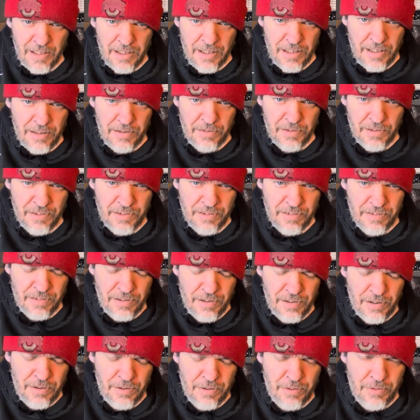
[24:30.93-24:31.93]
is they're
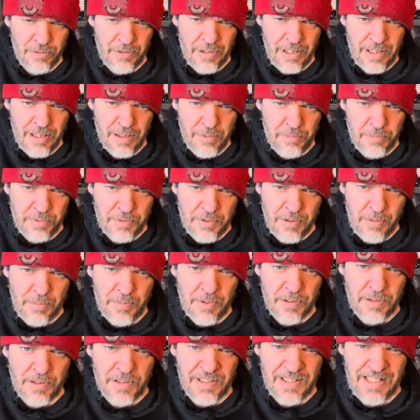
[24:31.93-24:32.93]
so damn
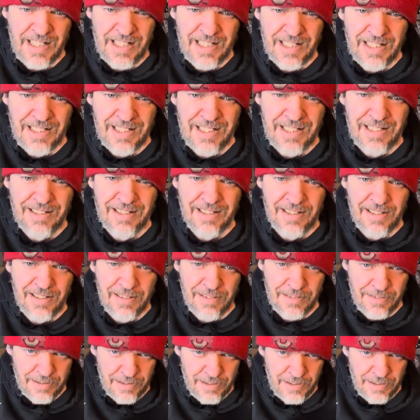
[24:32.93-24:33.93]
similar that it's
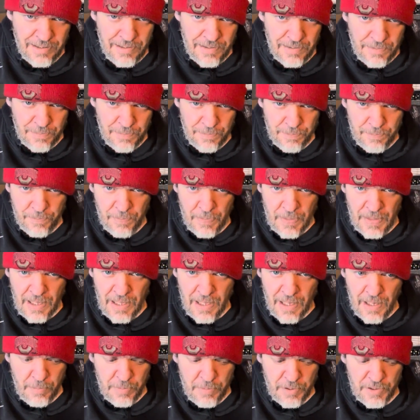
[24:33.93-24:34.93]
easy.
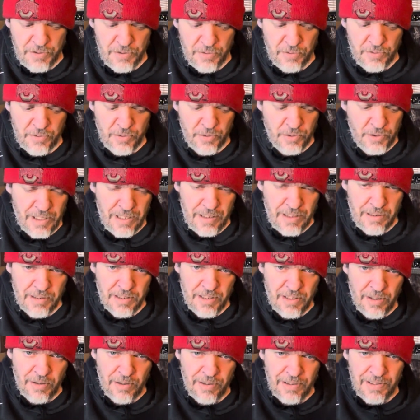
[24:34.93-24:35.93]
But you still gotta
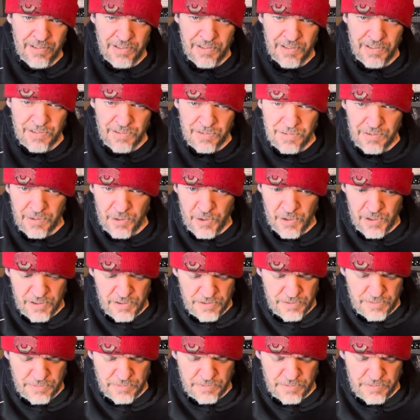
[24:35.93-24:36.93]
go through
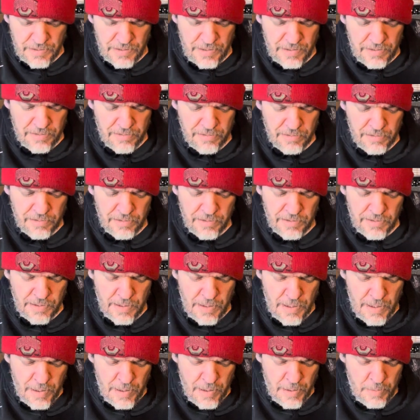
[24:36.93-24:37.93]
learning this,
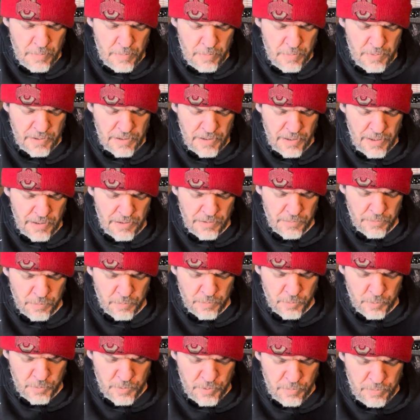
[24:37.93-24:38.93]
because
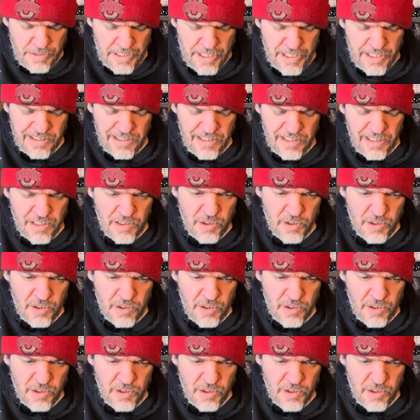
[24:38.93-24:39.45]
when you play a D